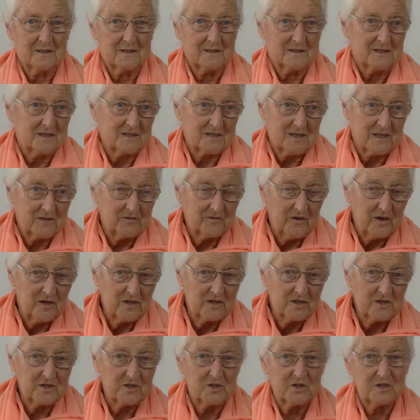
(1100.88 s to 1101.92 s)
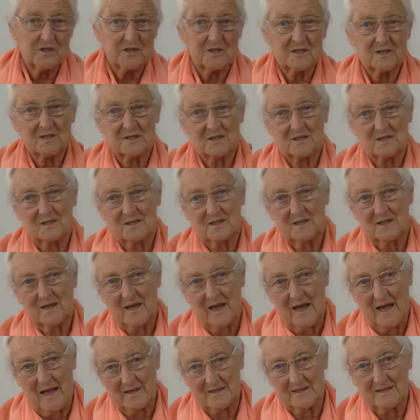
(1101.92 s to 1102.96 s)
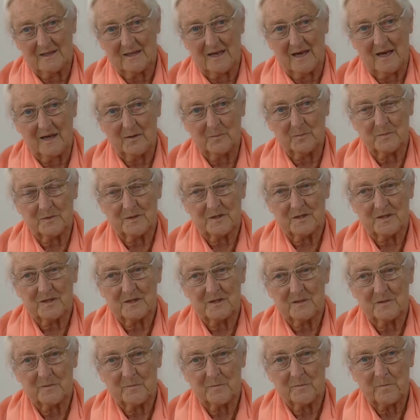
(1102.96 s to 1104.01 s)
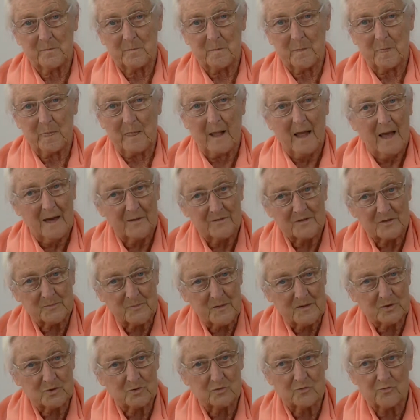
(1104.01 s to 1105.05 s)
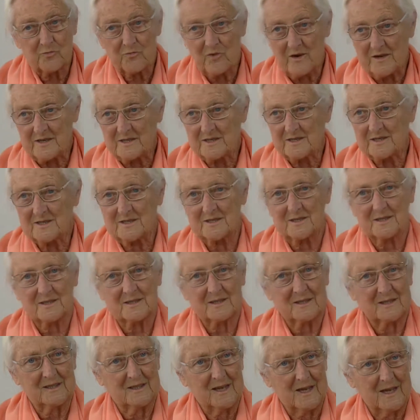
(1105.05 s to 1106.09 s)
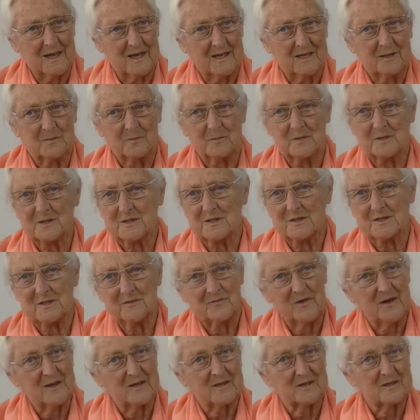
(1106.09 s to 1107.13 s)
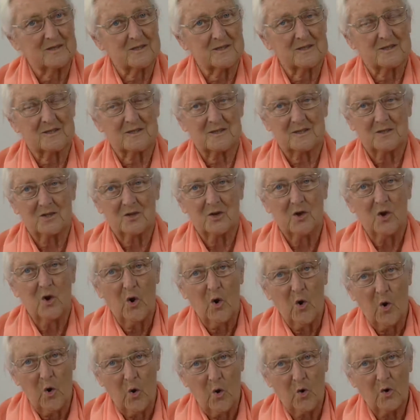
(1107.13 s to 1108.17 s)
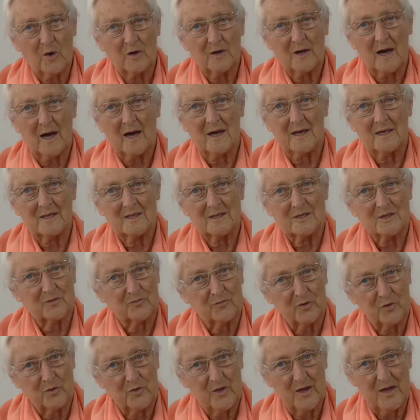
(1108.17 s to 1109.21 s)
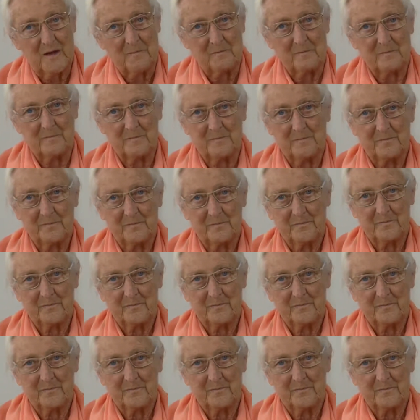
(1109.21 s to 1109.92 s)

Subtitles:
disadvantages, handicaps, have special races and games and events organized for them.